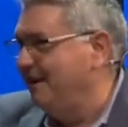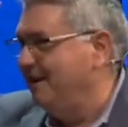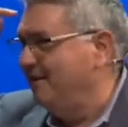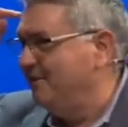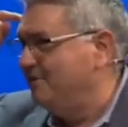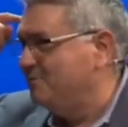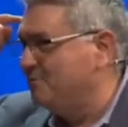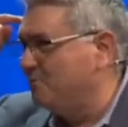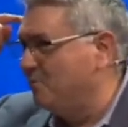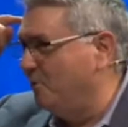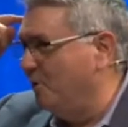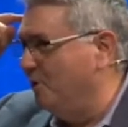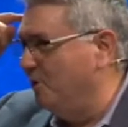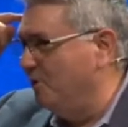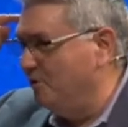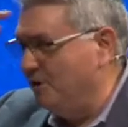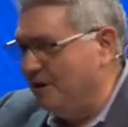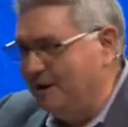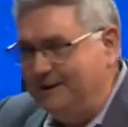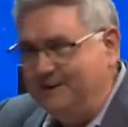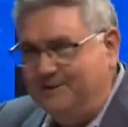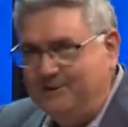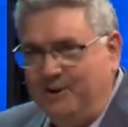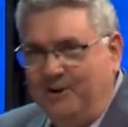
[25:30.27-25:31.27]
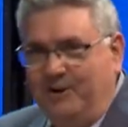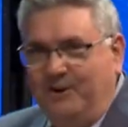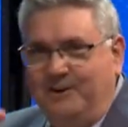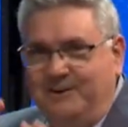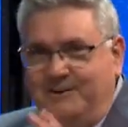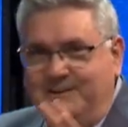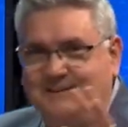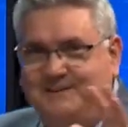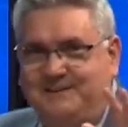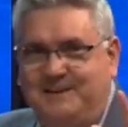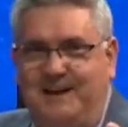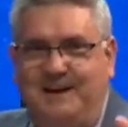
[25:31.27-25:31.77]
shrewdly turning
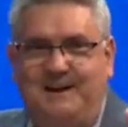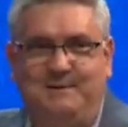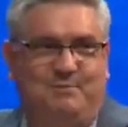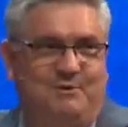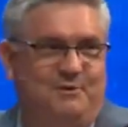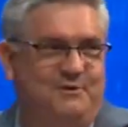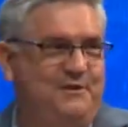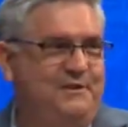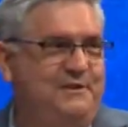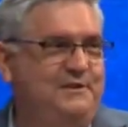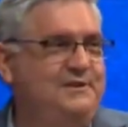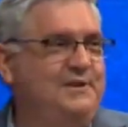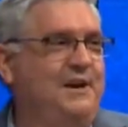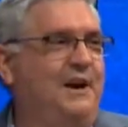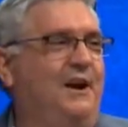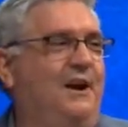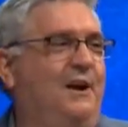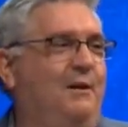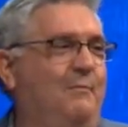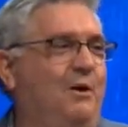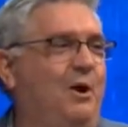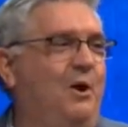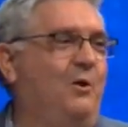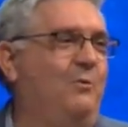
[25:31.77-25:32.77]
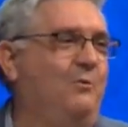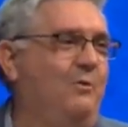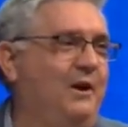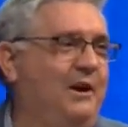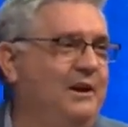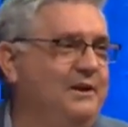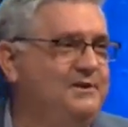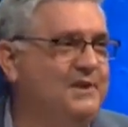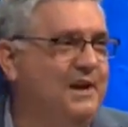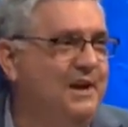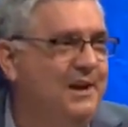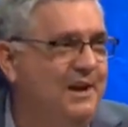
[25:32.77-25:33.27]
the tables, and Tom
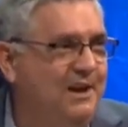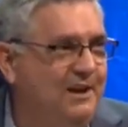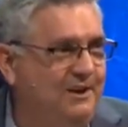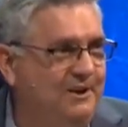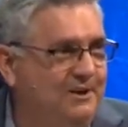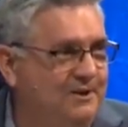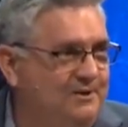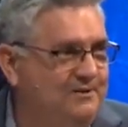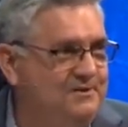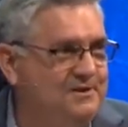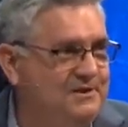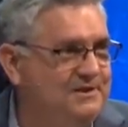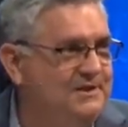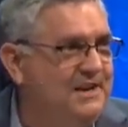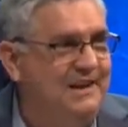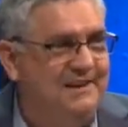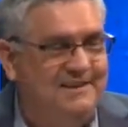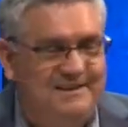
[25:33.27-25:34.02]
always loses.